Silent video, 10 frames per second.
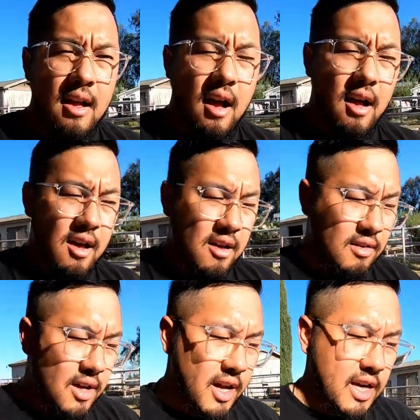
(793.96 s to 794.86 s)

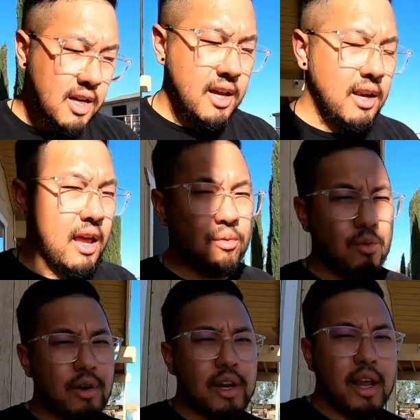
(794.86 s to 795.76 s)
cutting it and
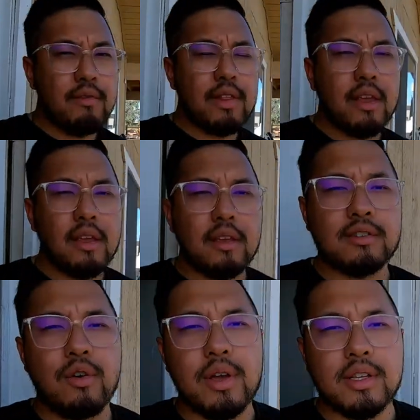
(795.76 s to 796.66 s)
welding everything is
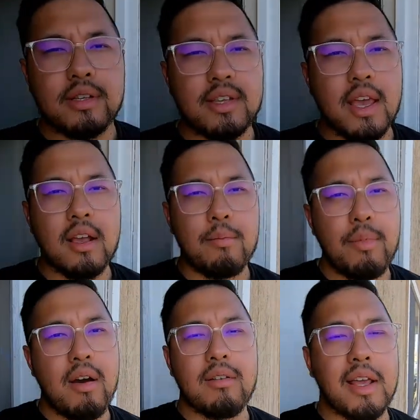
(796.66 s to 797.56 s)
going to take
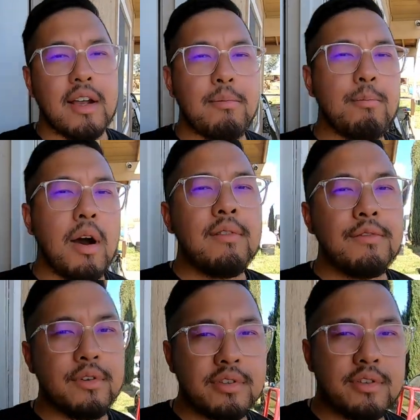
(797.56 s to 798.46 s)
about like a
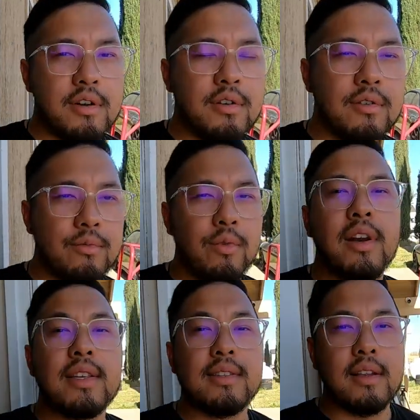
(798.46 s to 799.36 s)
month or so
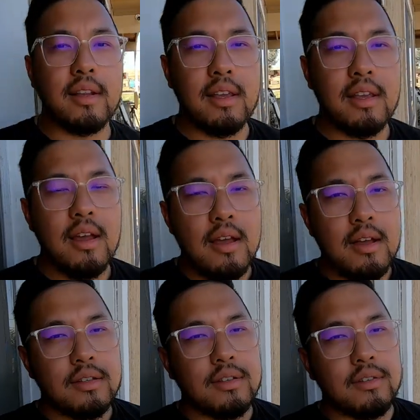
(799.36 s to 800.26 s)
realistically
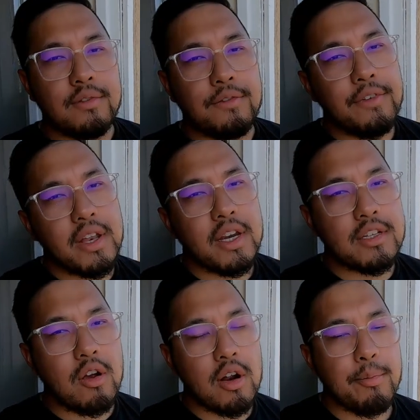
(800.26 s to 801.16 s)
to
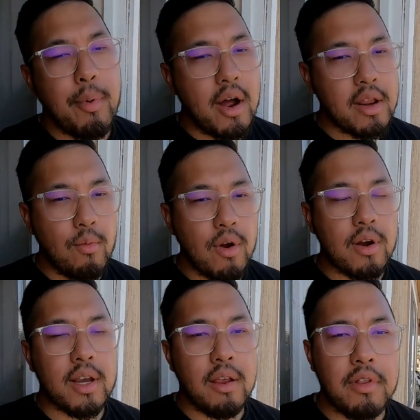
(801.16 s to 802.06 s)
finish all the body
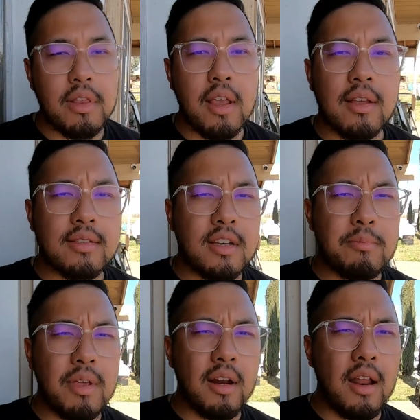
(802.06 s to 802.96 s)
work and everything. It's gonna
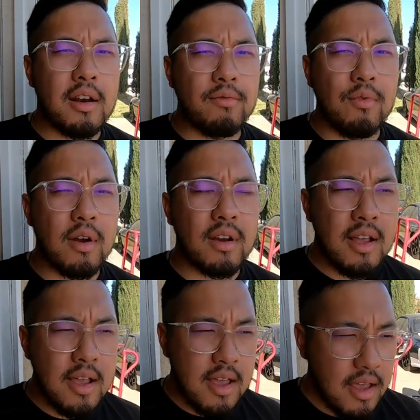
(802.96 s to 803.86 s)
be a lot of work.
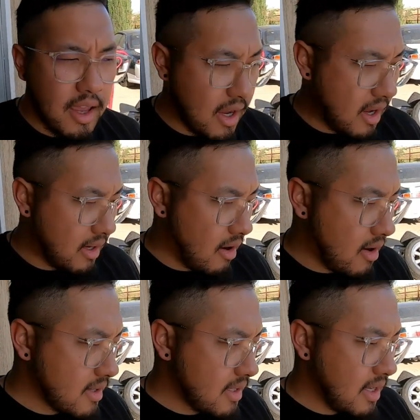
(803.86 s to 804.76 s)
And
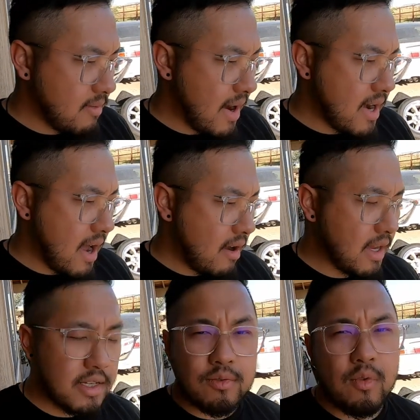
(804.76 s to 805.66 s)
honestly, right now,
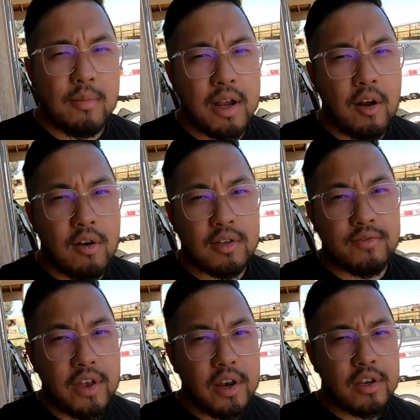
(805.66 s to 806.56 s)
I just want my cars
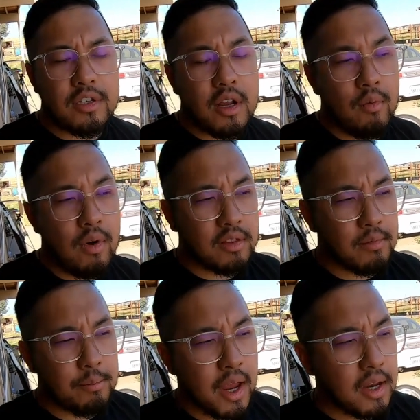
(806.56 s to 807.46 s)
finished. I want
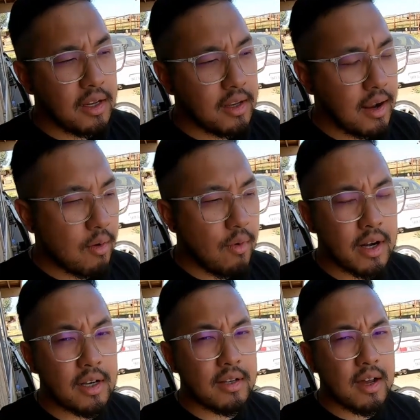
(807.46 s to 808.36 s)
them painted. I want it